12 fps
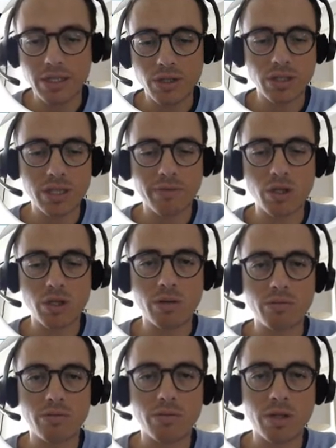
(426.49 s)
so
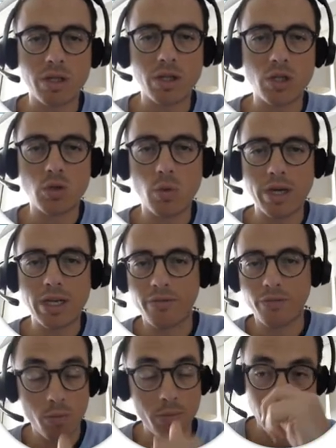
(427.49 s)
720
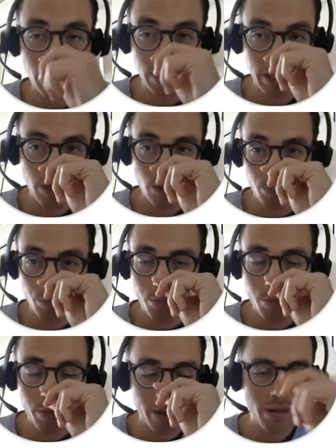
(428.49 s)
for managing agent per
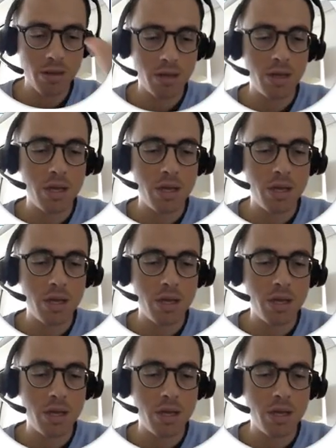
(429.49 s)
month.